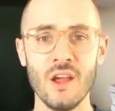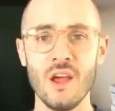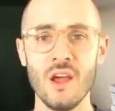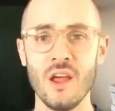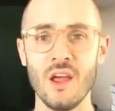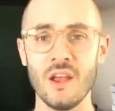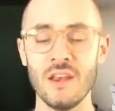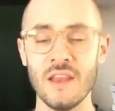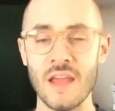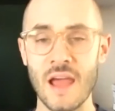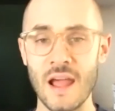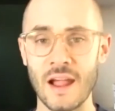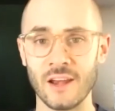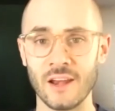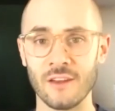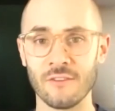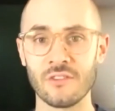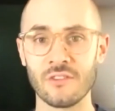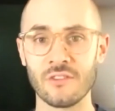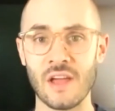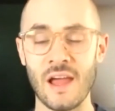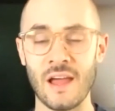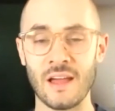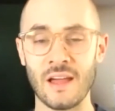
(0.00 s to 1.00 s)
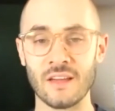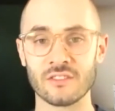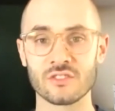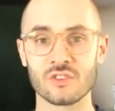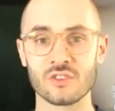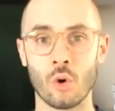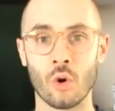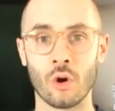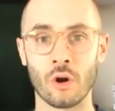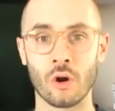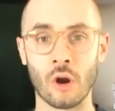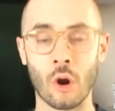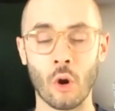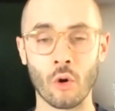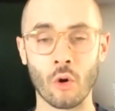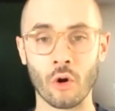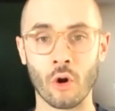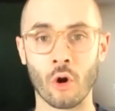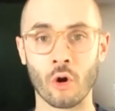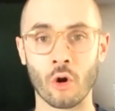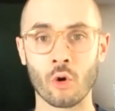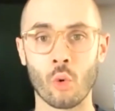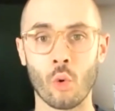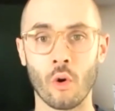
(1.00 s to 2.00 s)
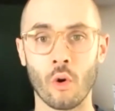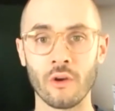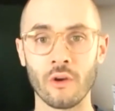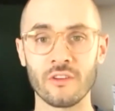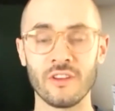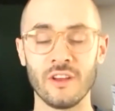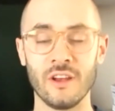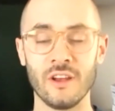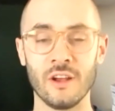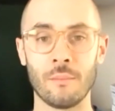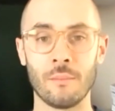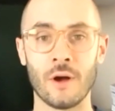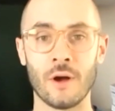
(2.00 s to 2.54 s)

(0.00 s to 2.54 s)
negative test or, or, or quarantine upon